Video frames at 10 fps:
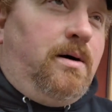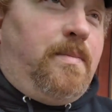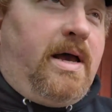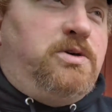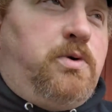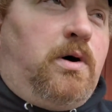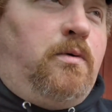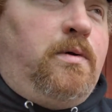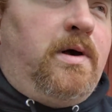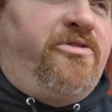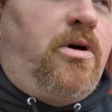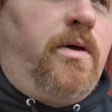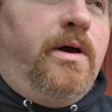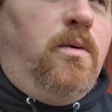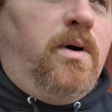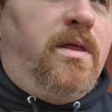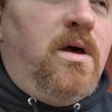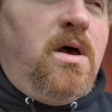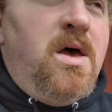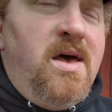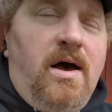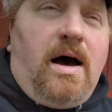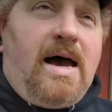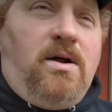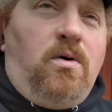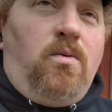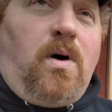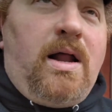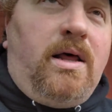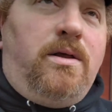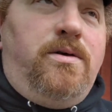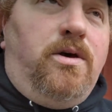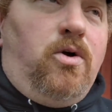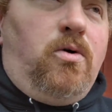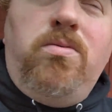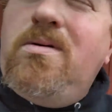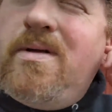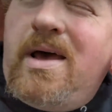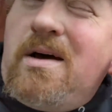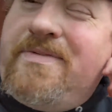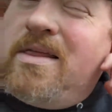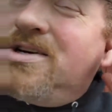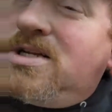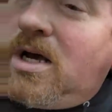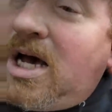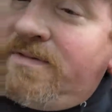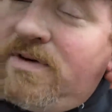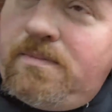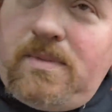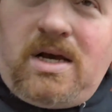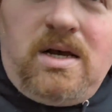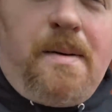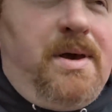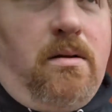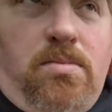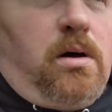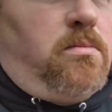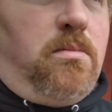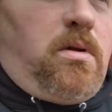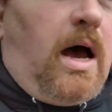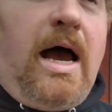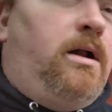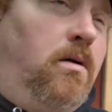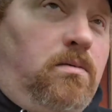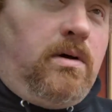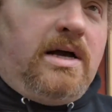guess what am I struggling here with? I don't want to, like a feather stick out of it, because I don't know.